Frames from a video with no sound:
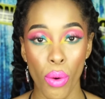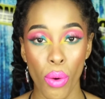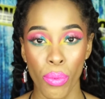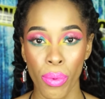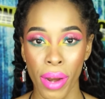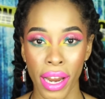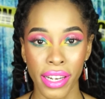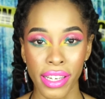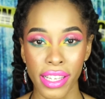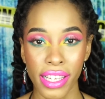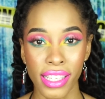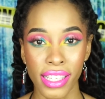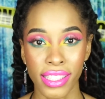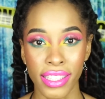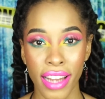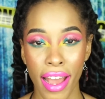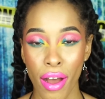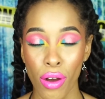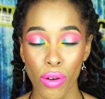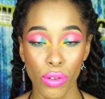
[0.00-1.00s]
Randy is
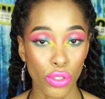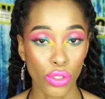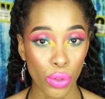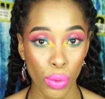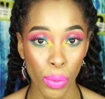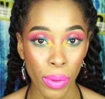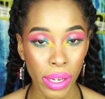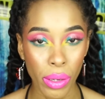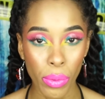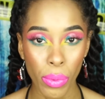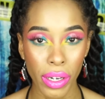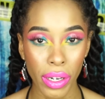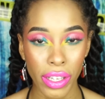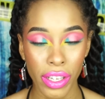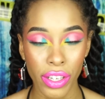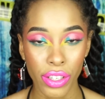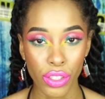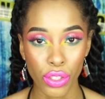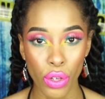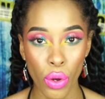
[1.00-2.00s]
now 21
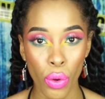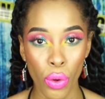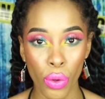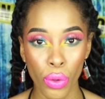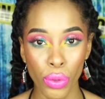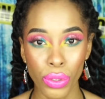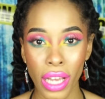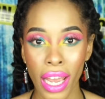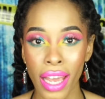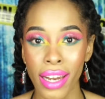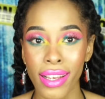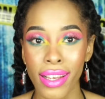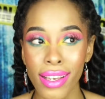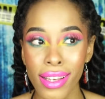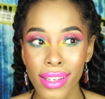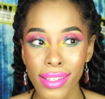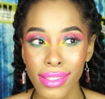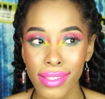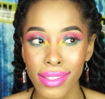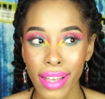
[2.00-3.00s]
years old, and
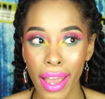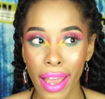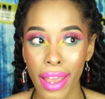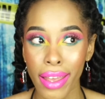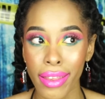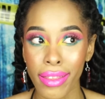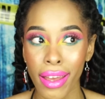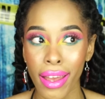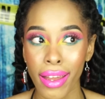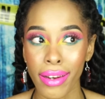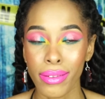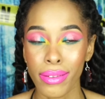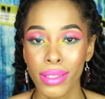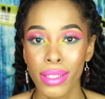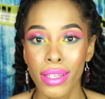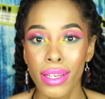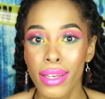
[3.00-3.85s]
he's saying that